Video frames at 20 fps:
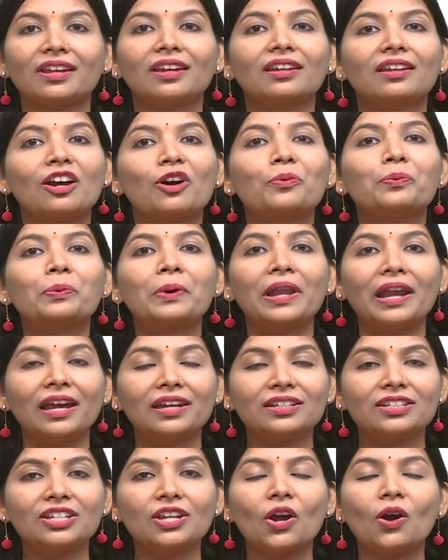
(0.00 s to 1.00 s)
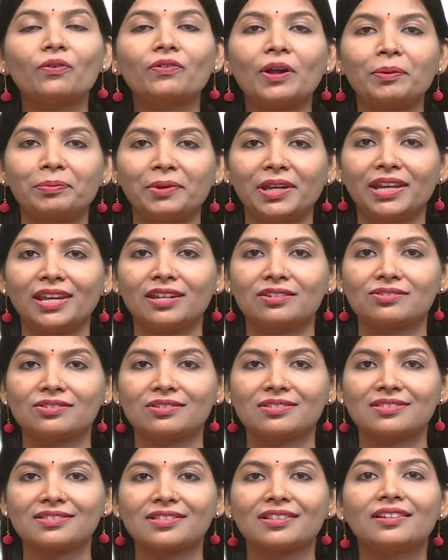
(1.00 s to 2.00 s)
in a variety of
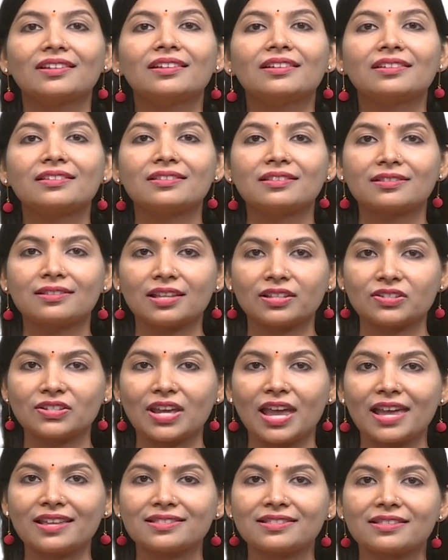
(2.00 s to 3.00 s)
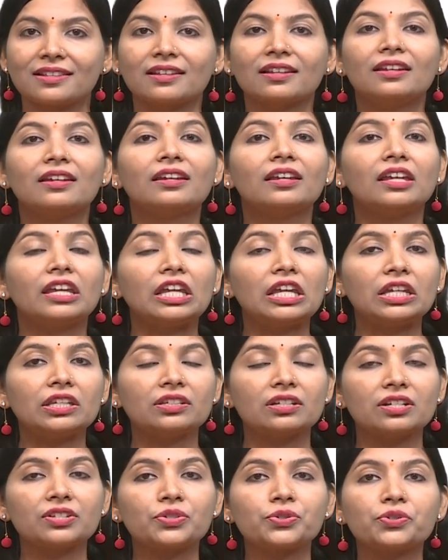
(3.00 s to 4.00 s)
applications such as
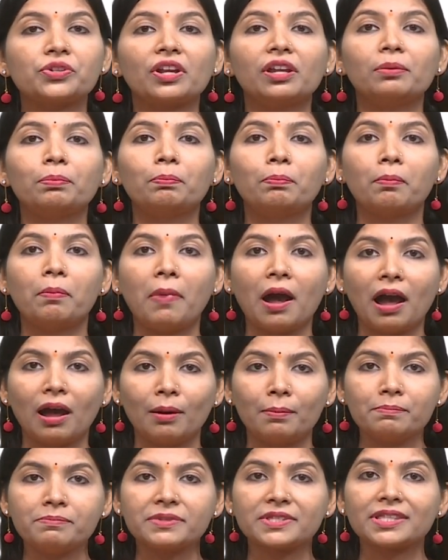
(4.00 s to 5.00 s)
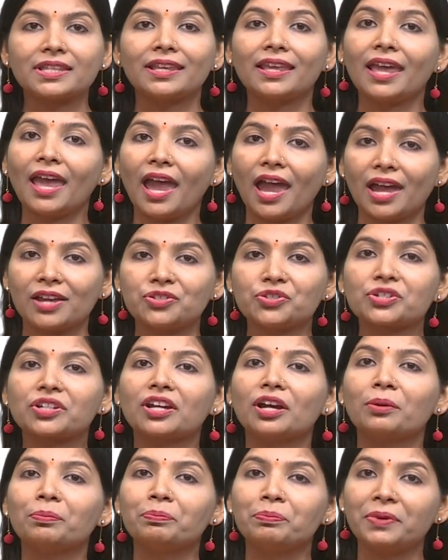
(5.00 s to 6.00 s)
industrial pumps and
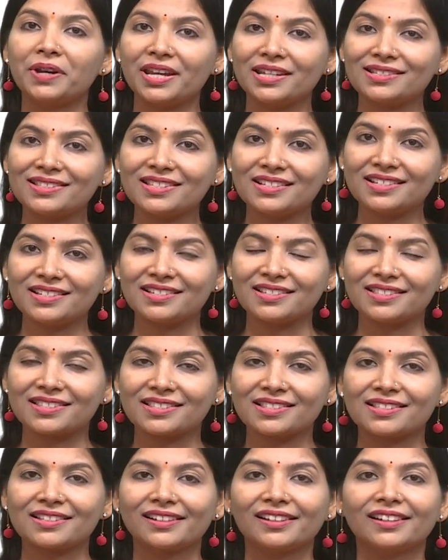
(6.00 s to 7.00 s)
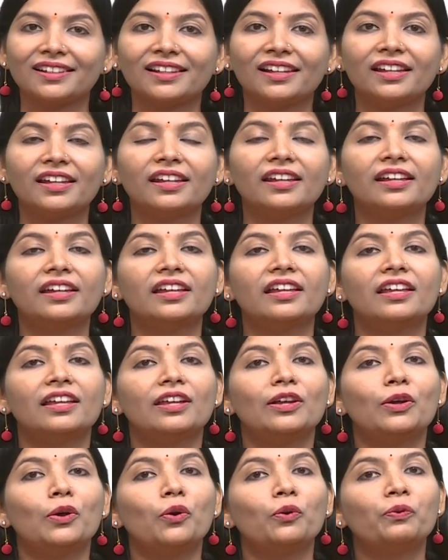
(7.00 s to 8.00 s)
compressors,
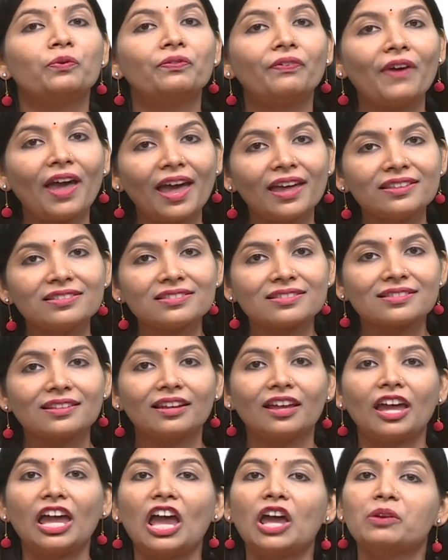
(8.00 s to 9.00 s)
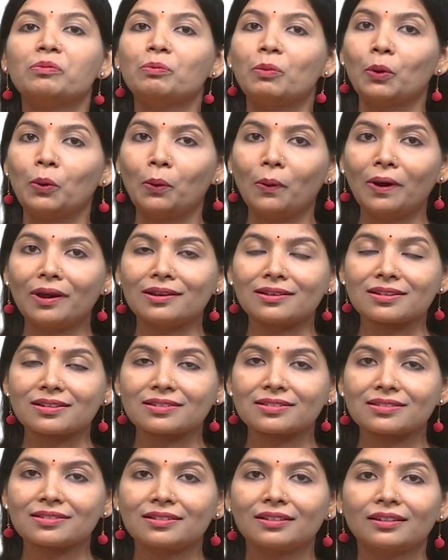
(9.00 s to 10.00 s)
fans and
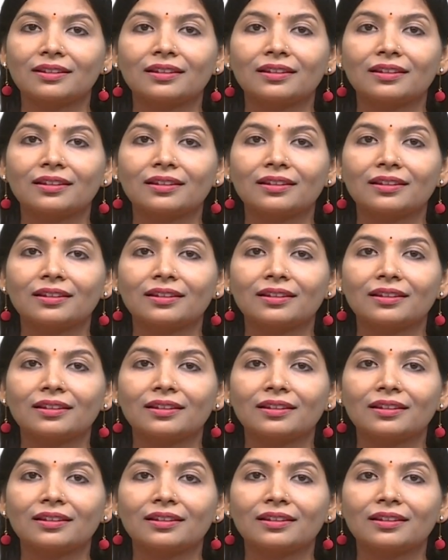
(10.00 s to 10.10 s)
blowers,